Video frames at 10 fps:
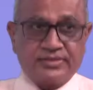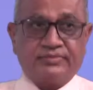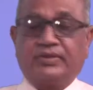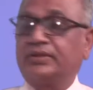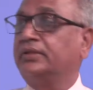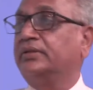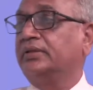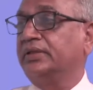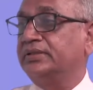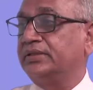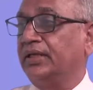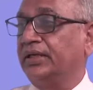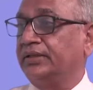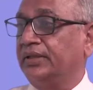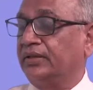is what is
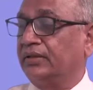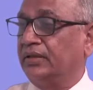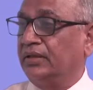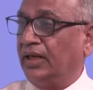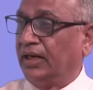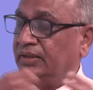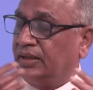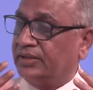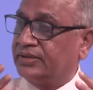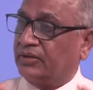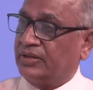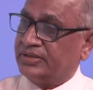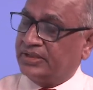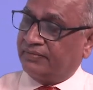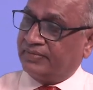really there. And as a
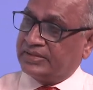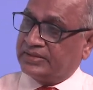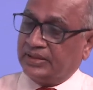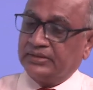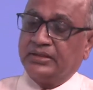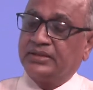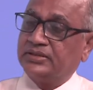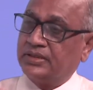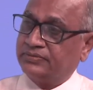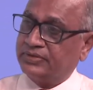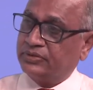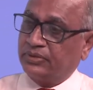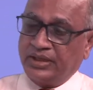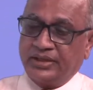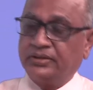consequence, then the results which you
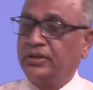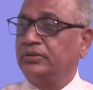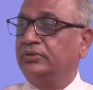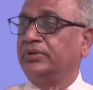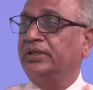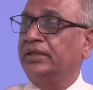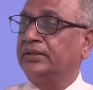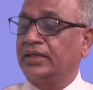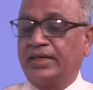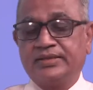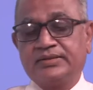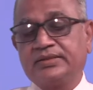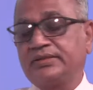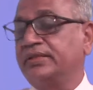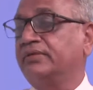get, you reanalyze
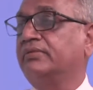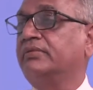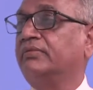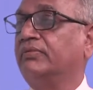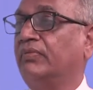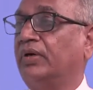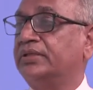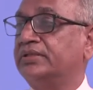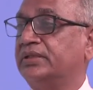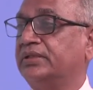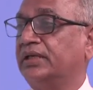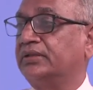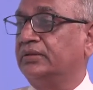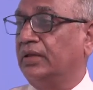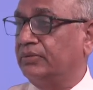and see what is it that
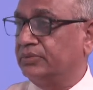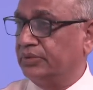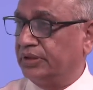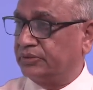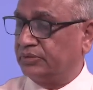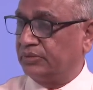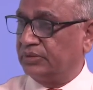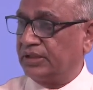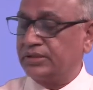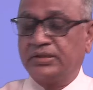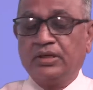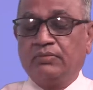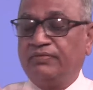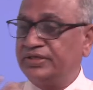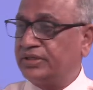now you need to do. That is,
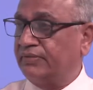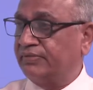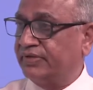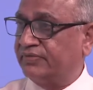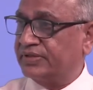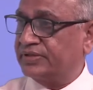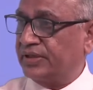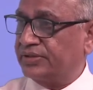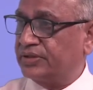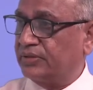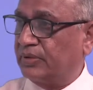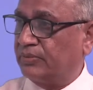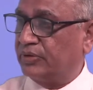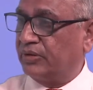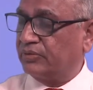which type of infrastructure
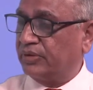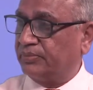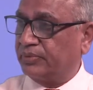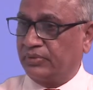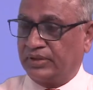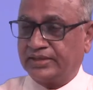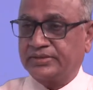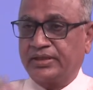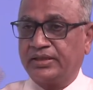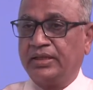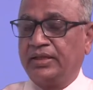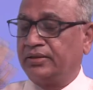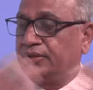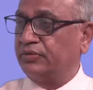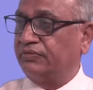probably you have to improve. Let's say
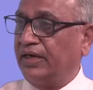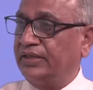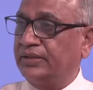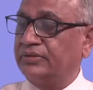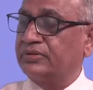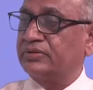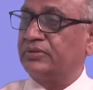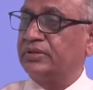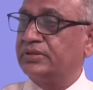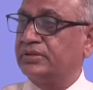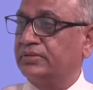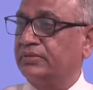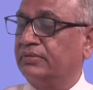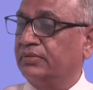that you find that your students